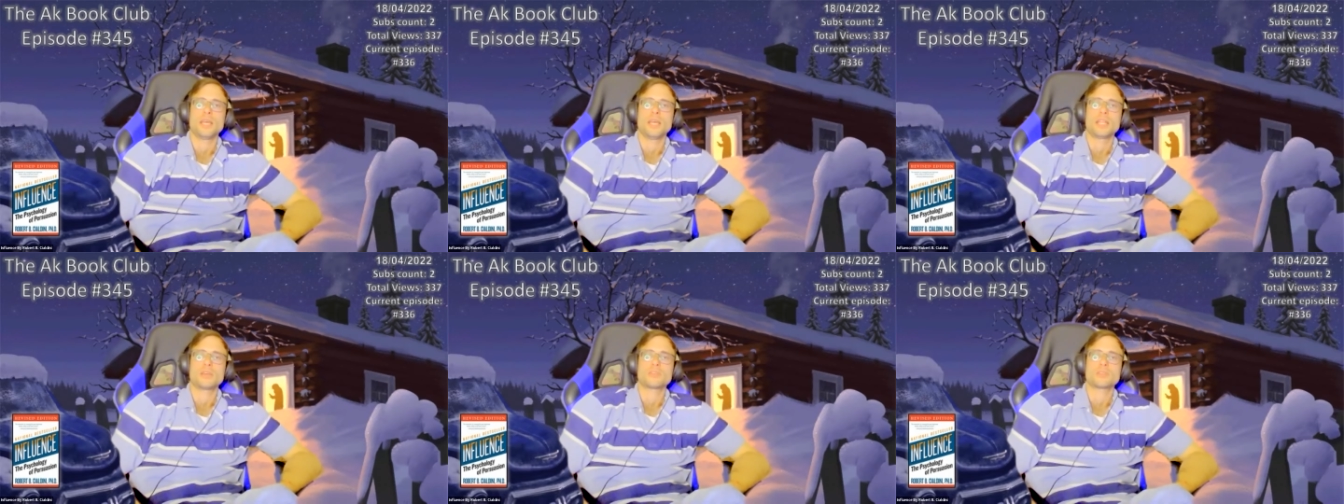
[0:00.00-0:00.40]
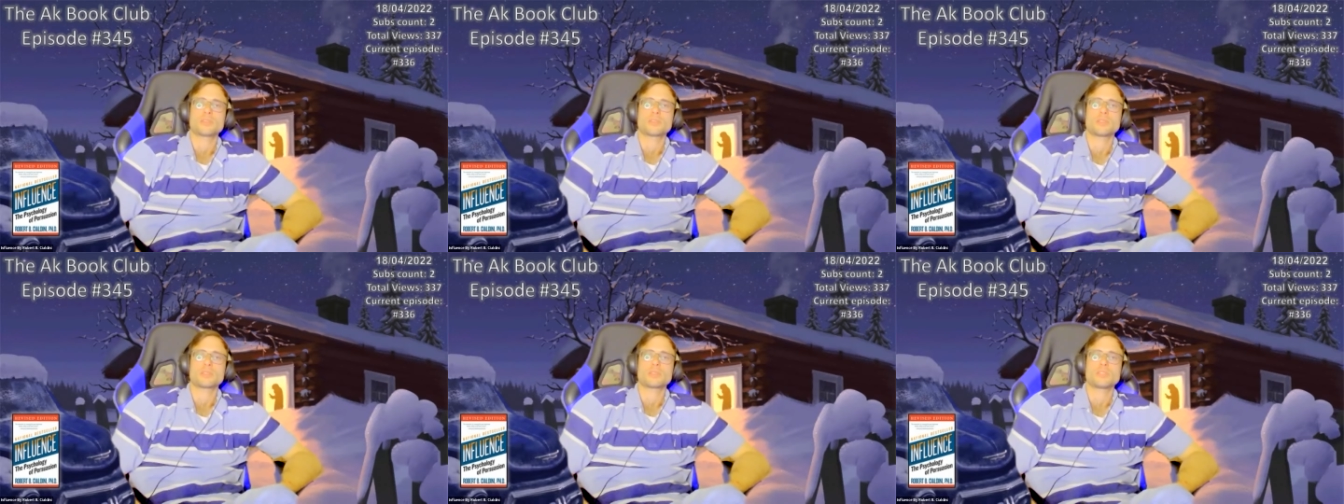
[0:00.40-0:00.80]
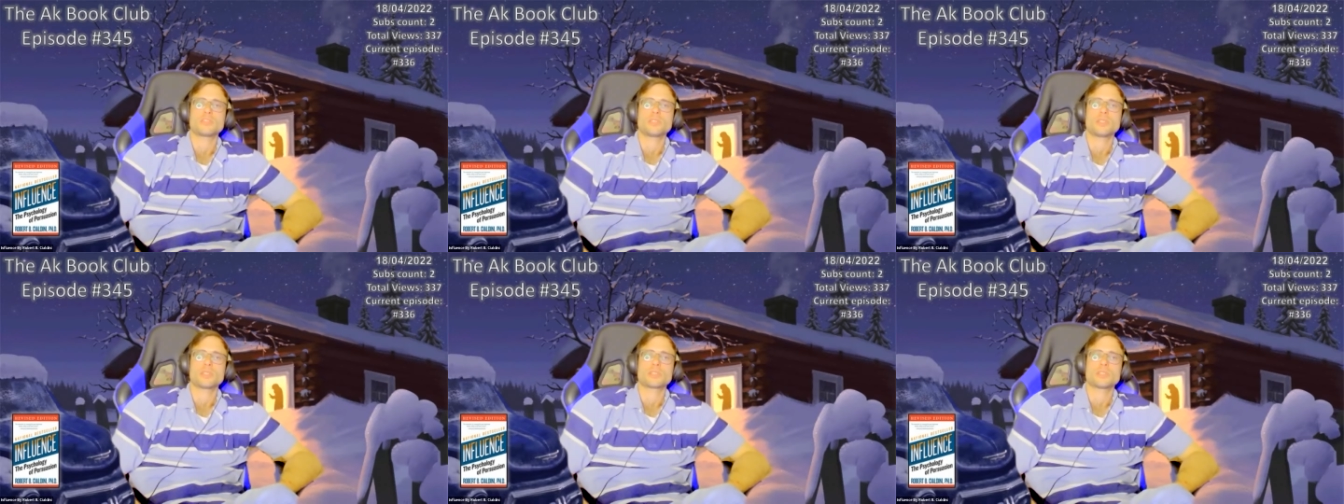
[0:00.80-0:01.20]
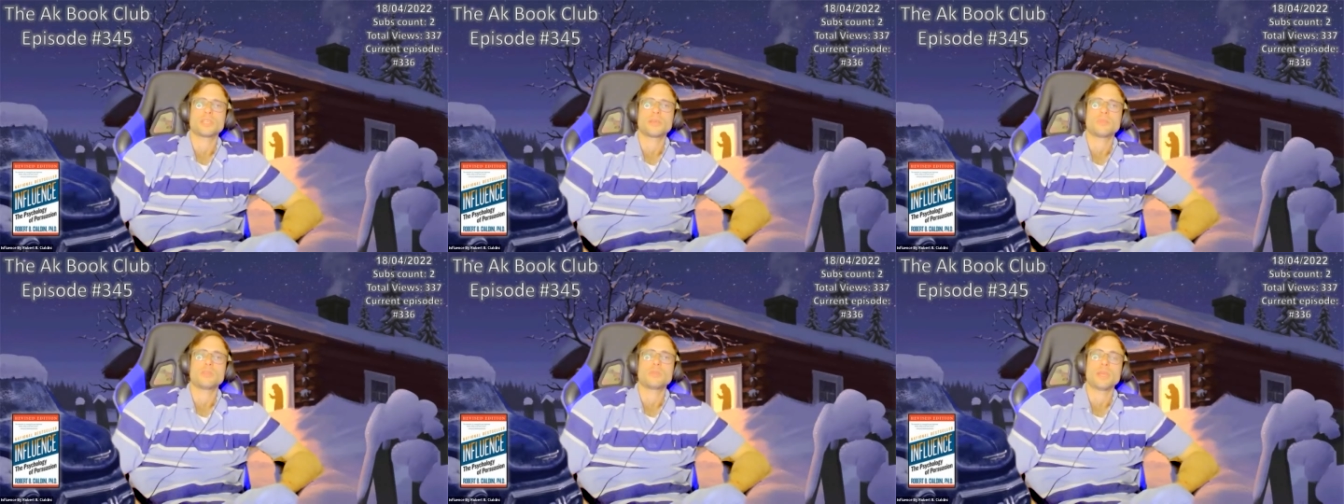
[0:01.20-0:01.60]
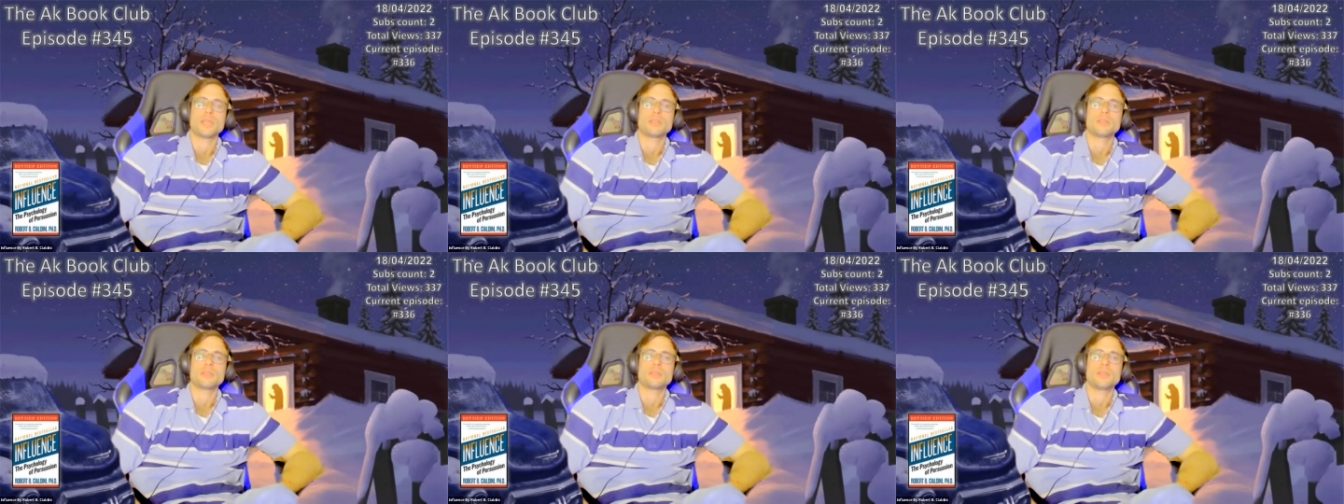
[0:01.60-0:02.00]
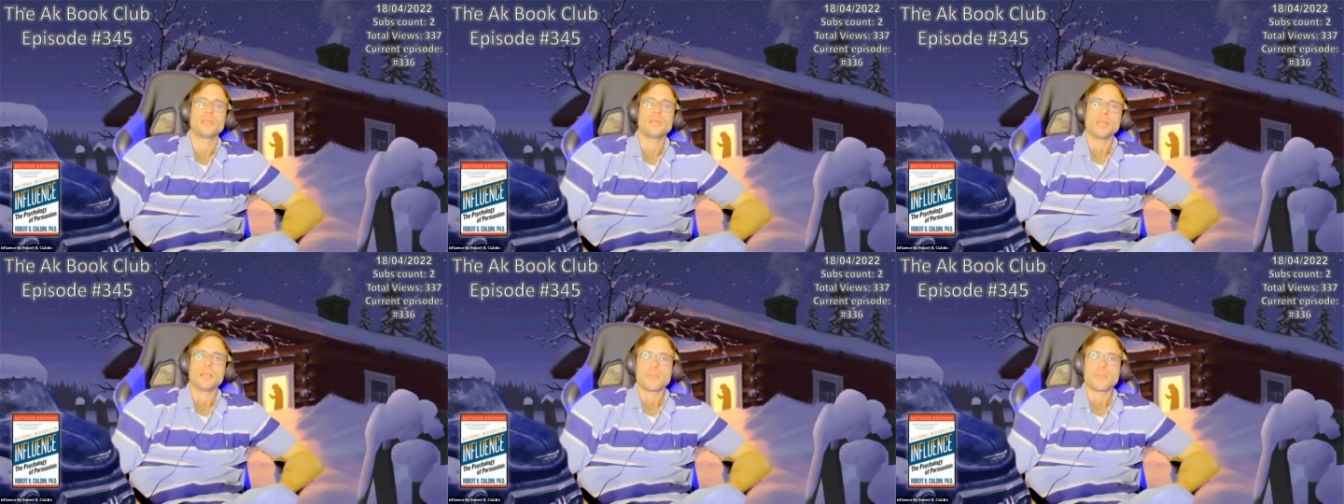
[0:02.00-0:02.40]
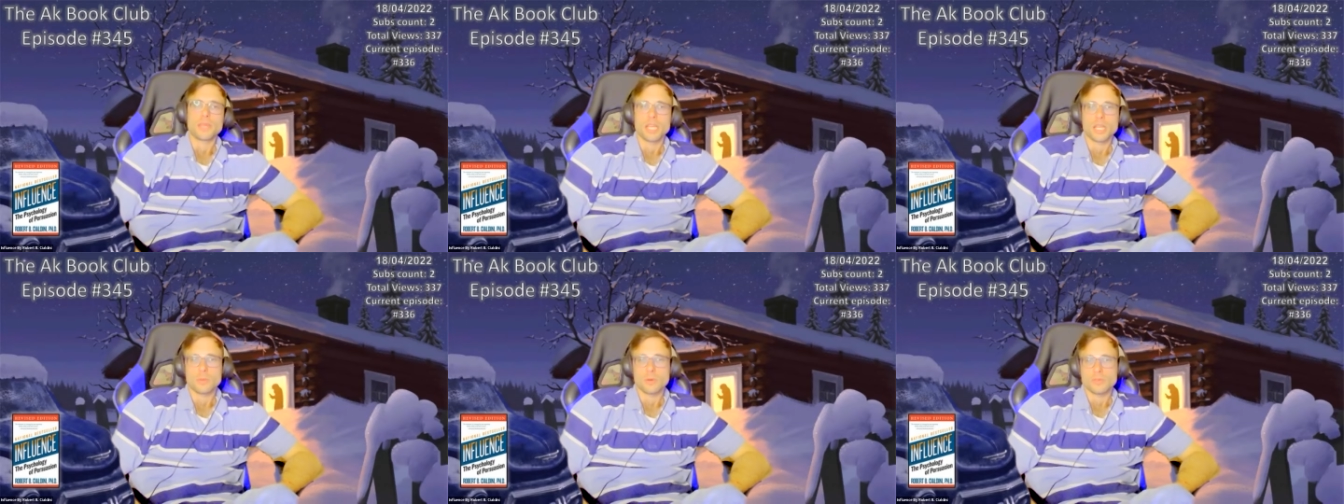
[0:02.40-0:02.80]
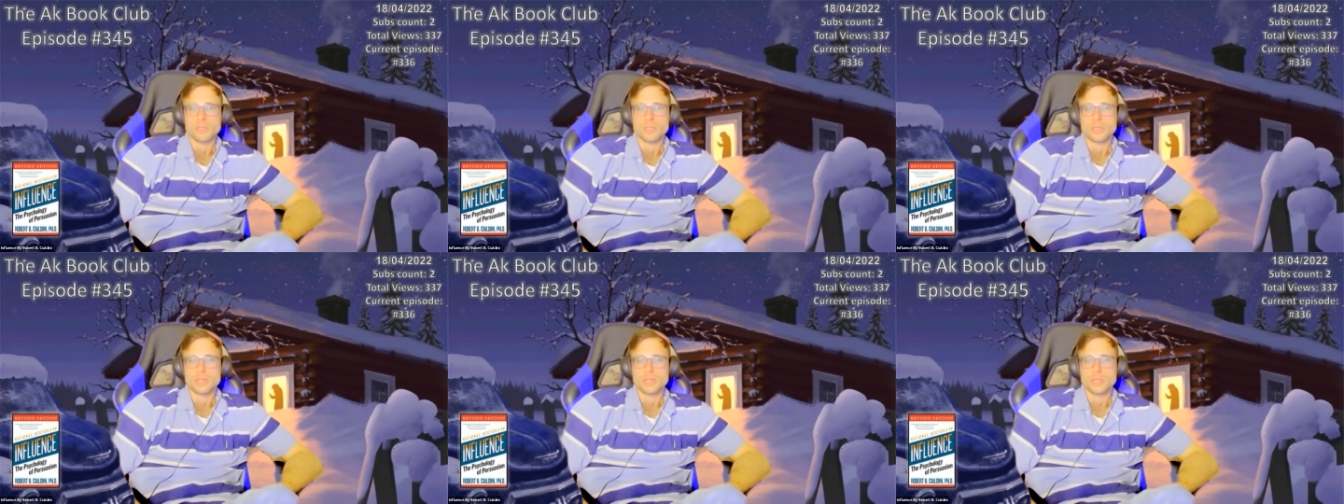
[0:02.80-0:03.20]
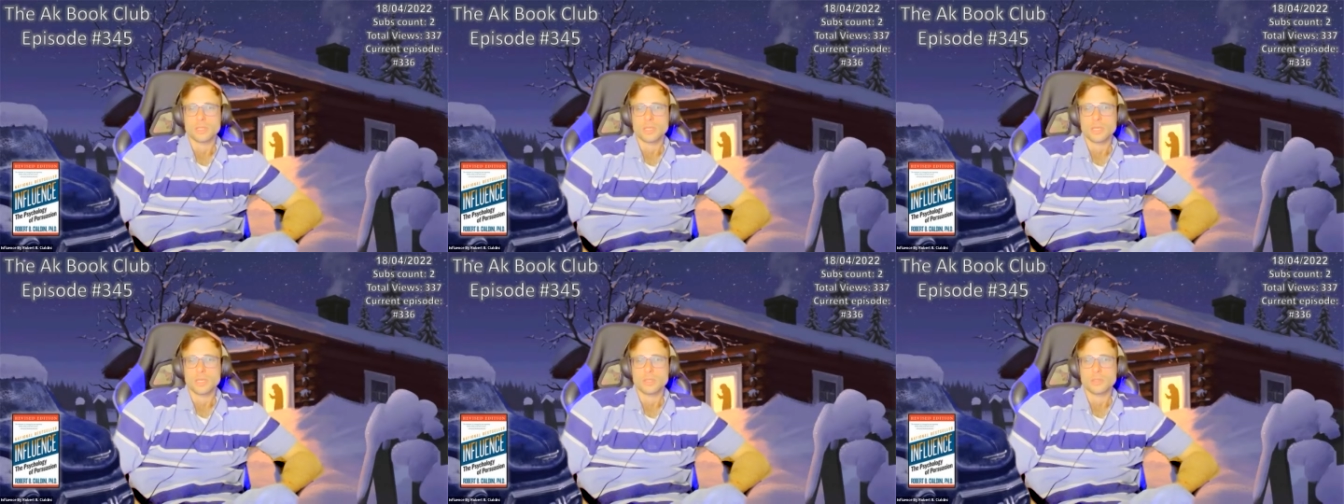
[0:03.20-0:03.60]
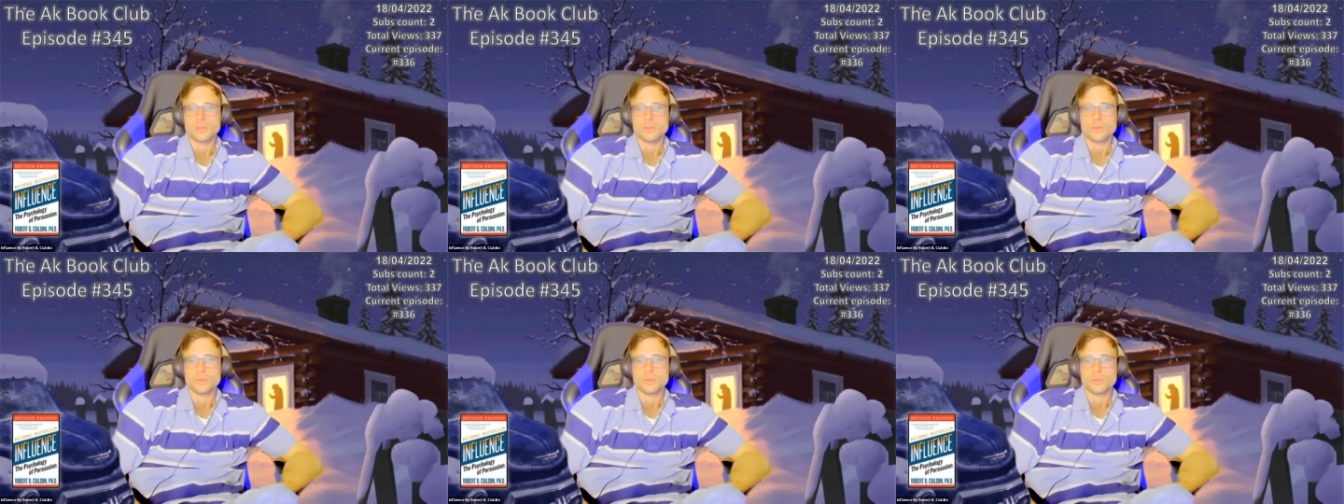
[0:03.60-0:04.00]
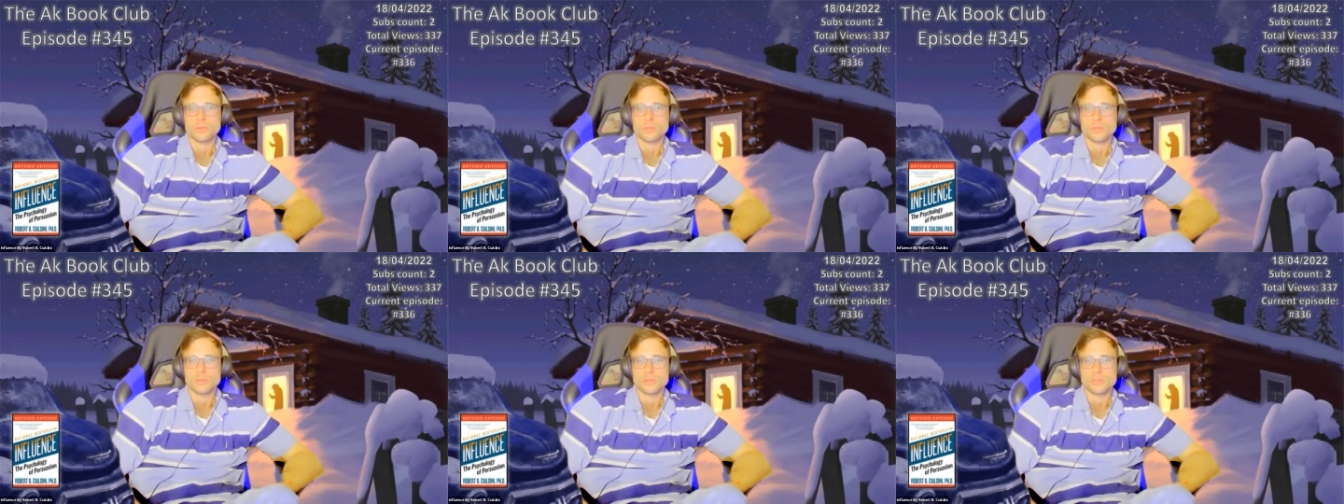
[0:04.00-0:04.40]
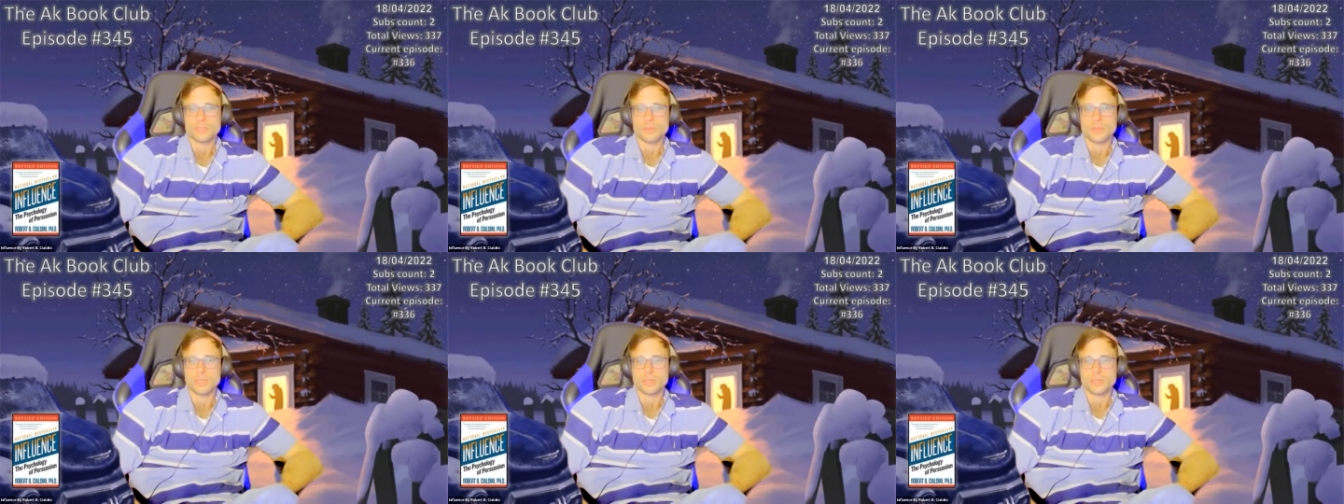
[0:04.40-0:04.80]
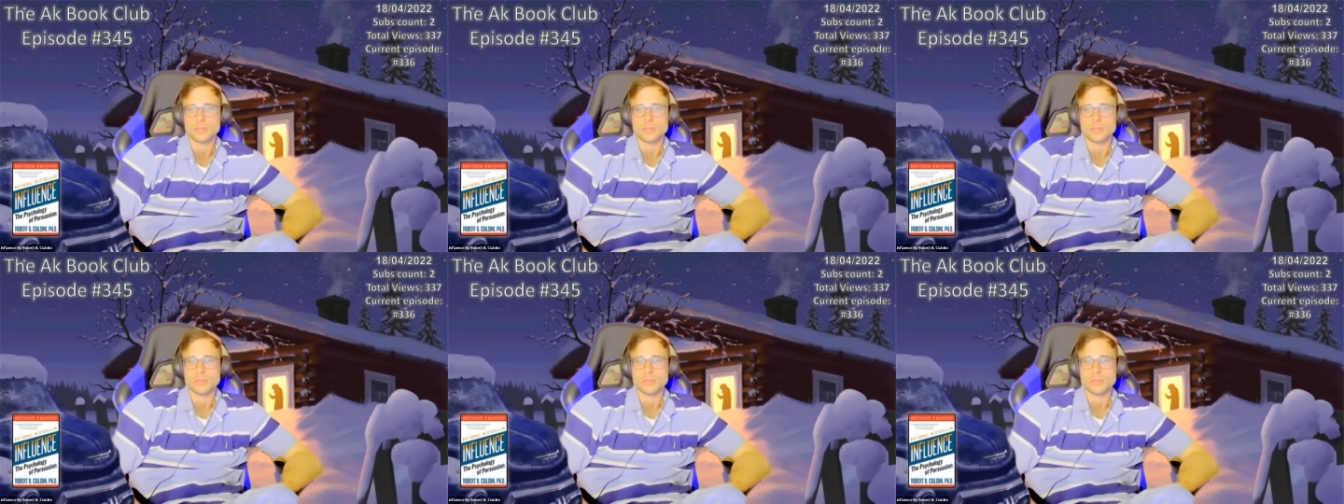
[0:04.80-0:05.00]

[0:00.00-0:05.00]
And after the decision has been made, can remove that inducement,